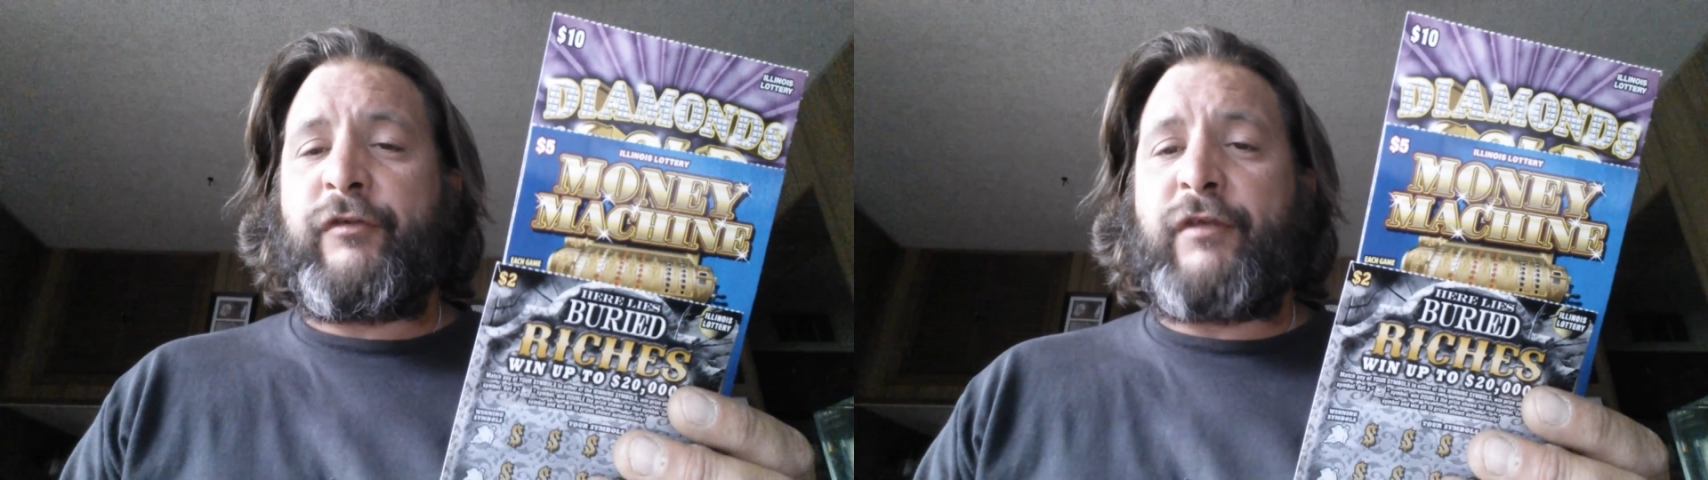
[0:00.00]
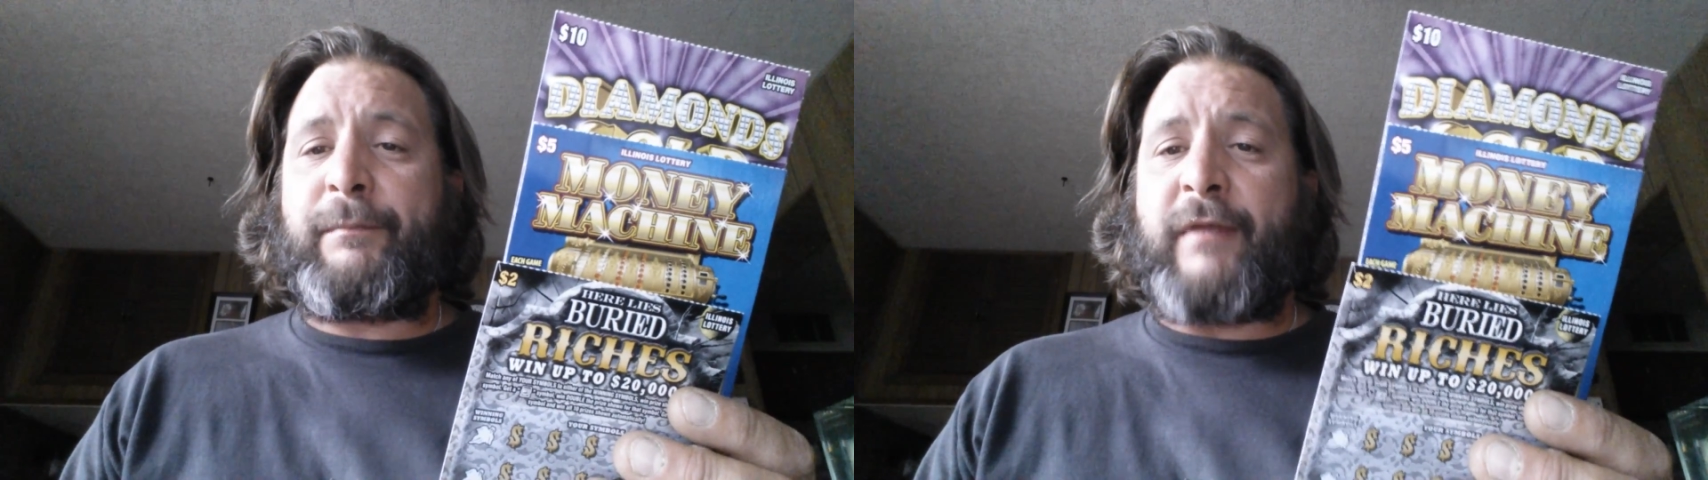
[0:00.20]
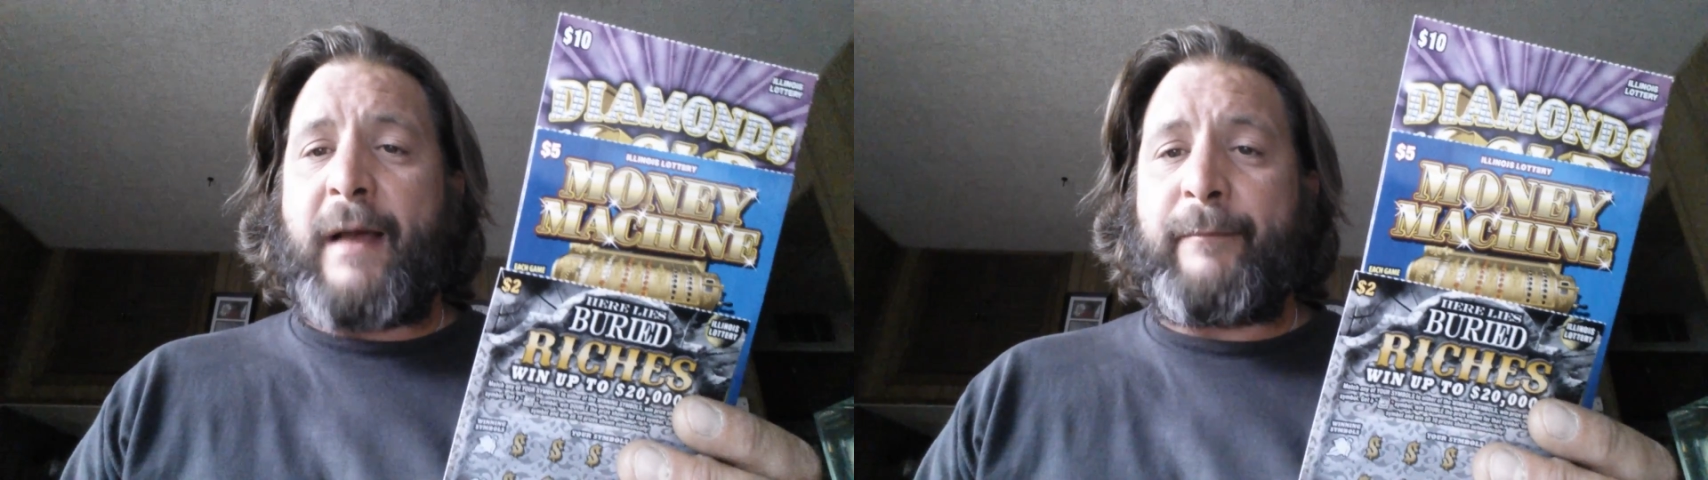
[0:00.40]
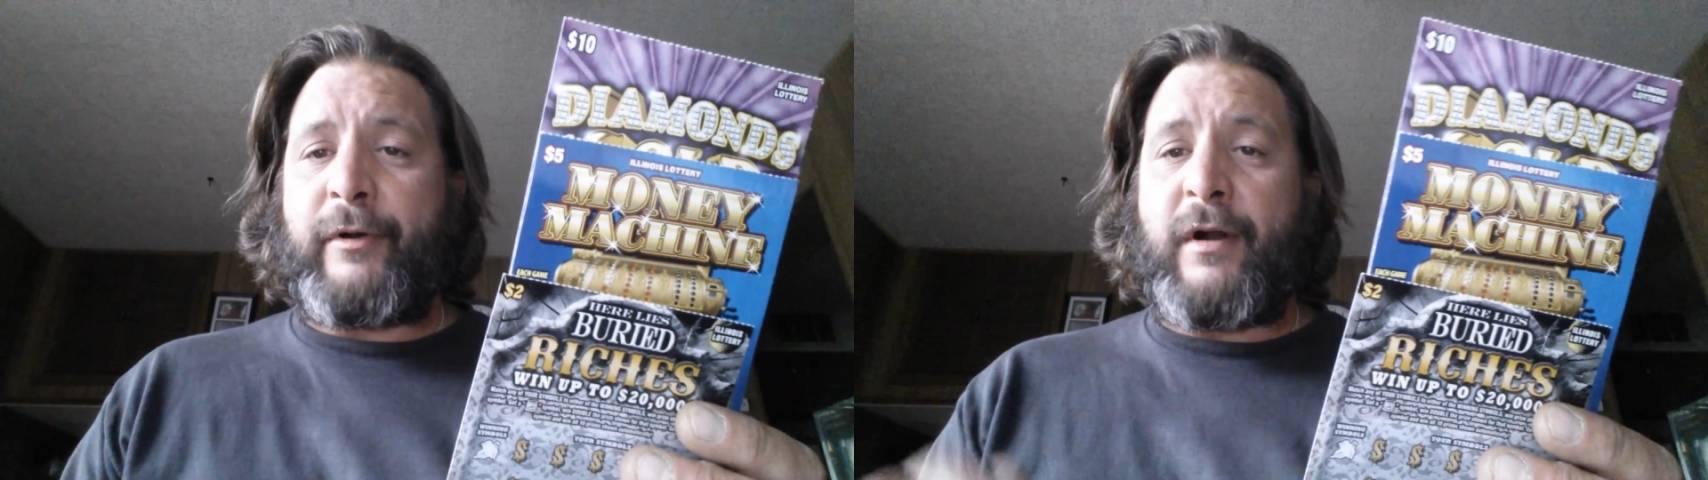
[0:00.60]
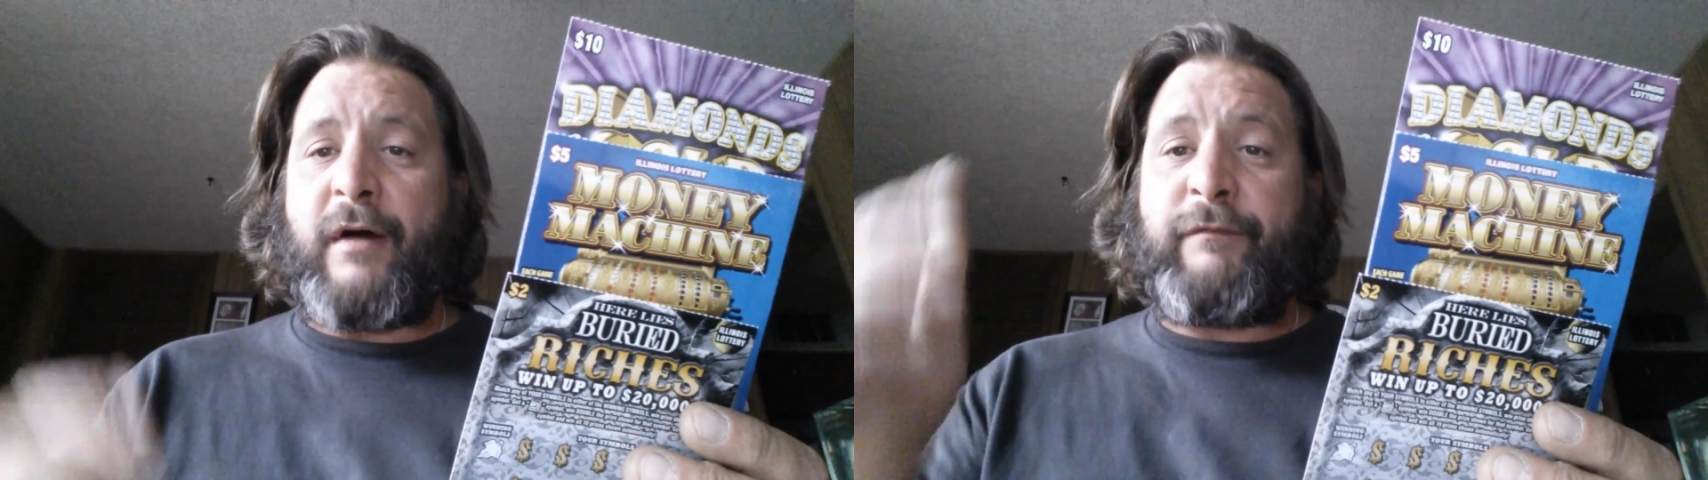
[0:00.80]

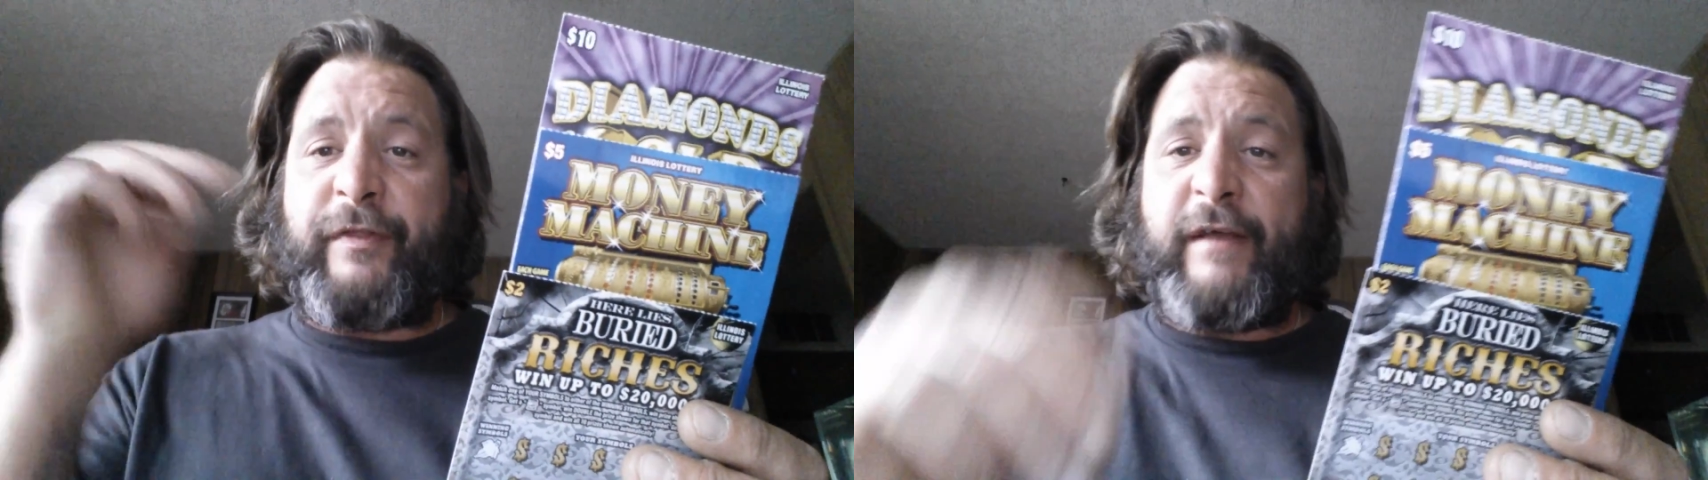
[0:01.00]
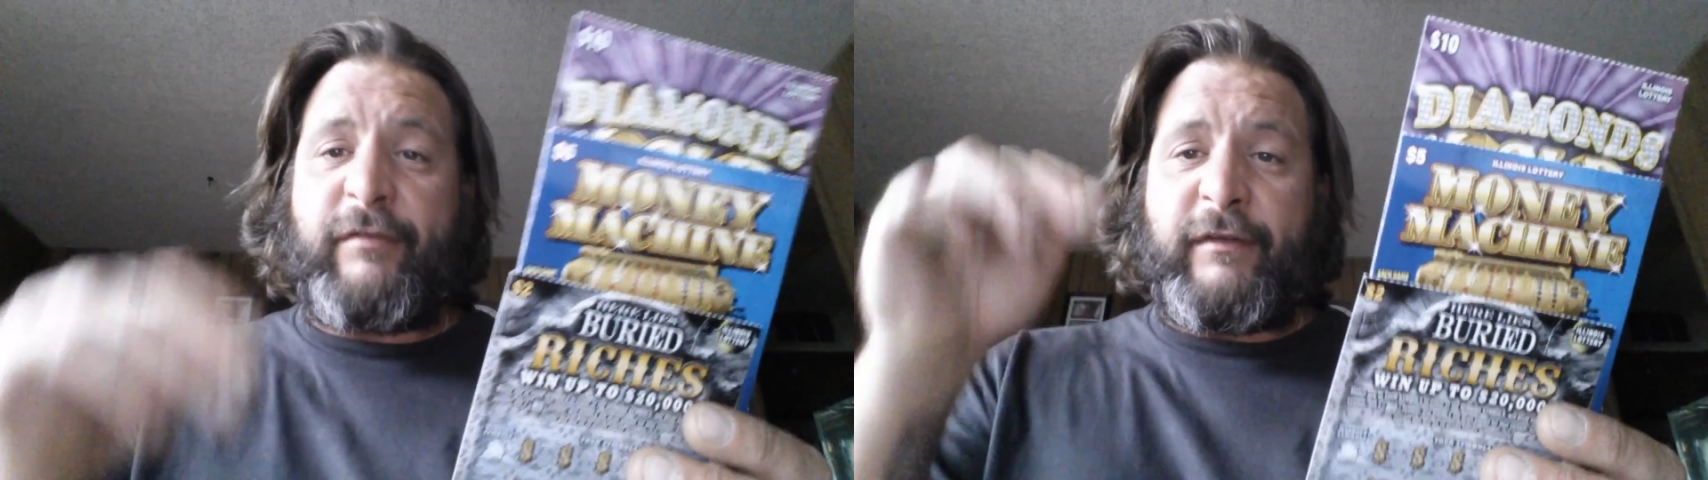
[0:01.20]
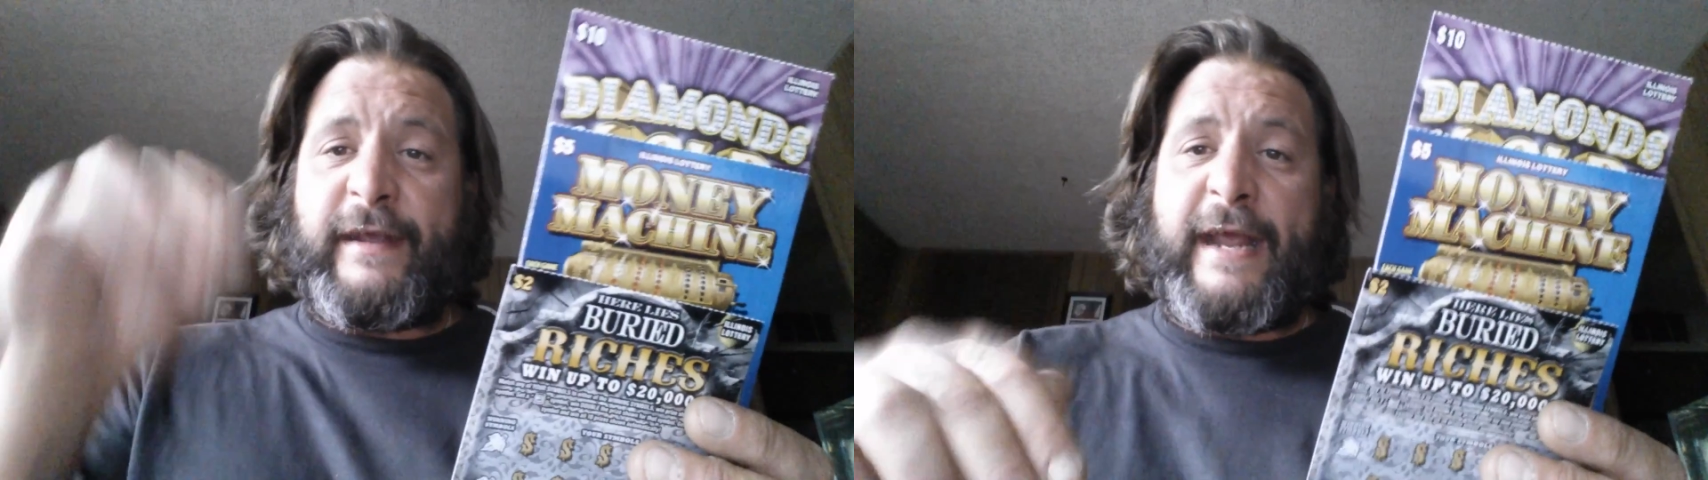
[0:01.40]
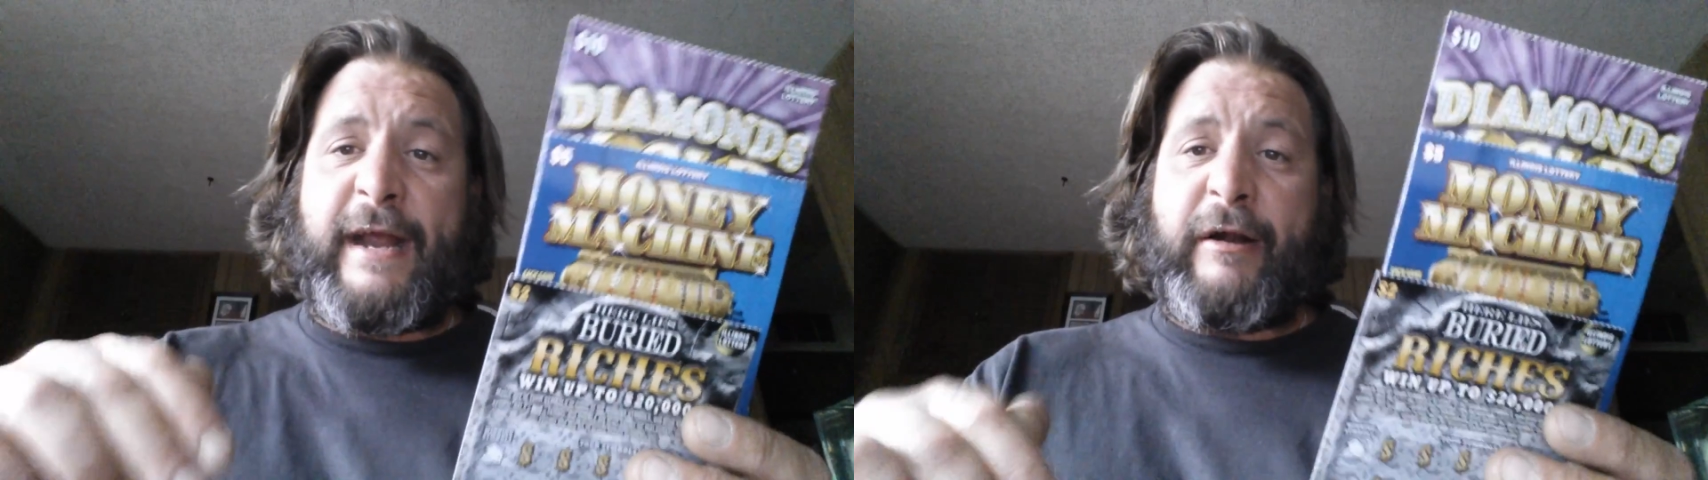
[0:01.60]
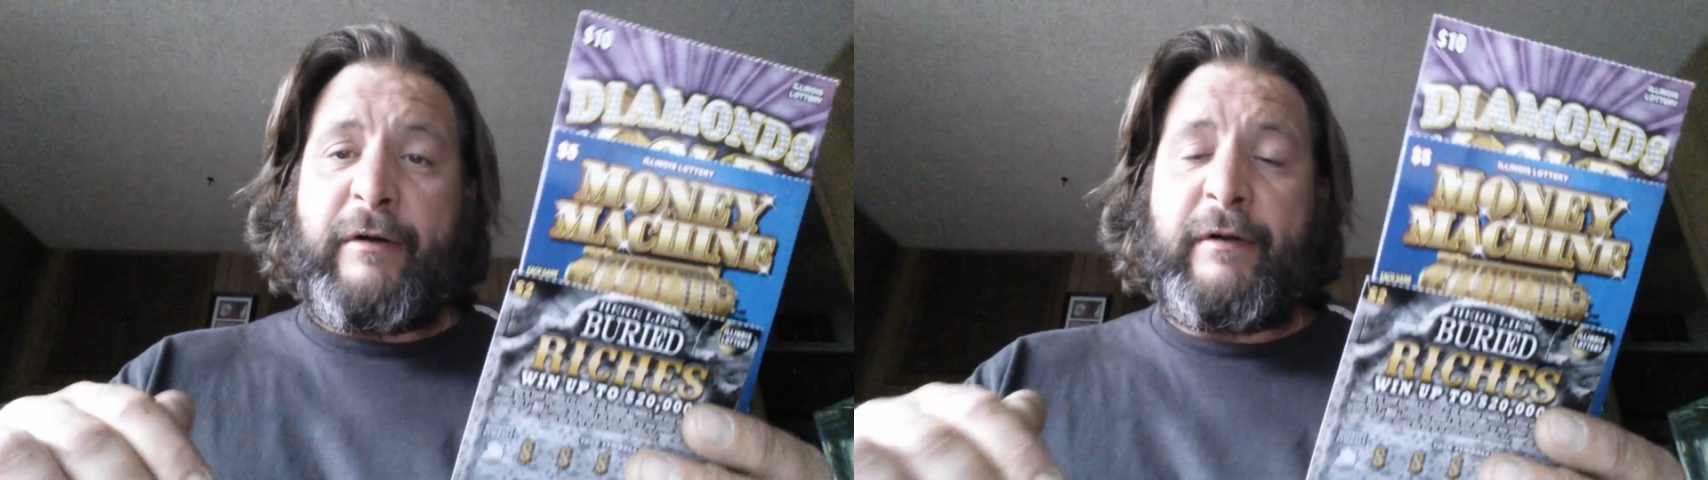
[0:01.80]
September of this
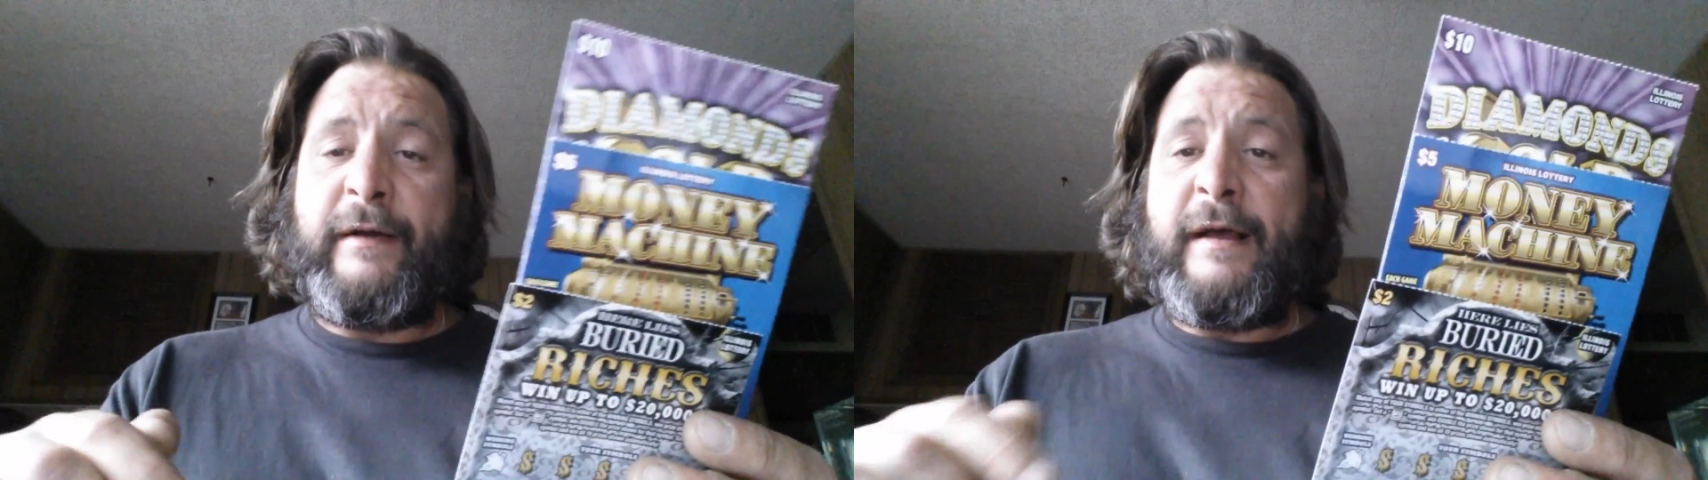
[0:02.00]
year.